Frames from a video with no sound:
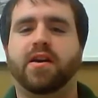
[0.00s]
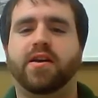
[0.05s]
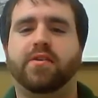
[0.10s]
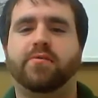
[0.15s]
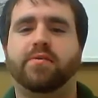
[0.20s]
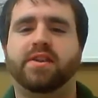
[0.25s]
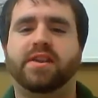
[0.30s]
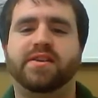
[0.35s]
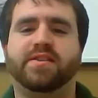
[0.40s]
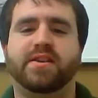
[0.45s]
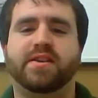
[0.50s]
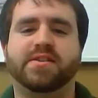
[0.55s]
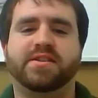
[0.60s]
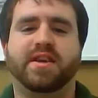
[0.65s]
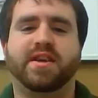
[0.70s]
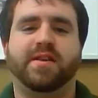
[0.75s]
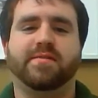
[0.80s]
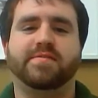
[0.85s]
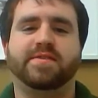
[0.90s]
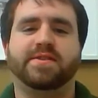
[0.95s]
it really
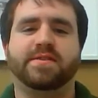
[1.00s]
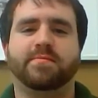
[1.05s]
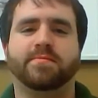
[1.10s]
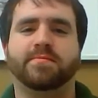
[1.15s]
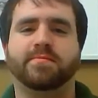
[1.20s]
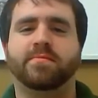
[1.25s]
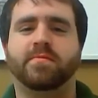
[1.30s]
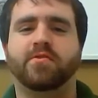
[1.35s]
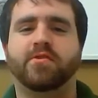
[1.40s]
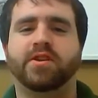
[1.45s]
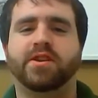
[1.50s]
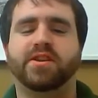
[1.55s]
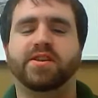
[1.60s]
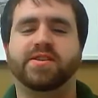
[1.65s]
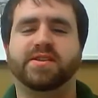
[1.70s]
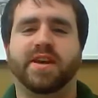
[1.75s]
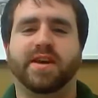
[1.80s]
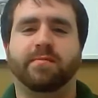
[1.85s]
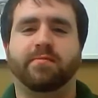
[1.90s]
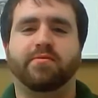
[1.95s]
does have some good
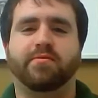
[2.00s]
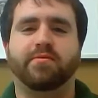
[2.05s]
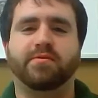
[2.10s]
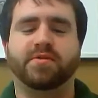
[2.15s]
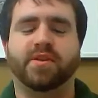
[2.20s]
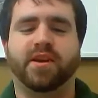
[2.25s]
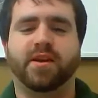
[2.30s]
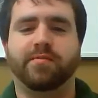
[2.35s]
examples.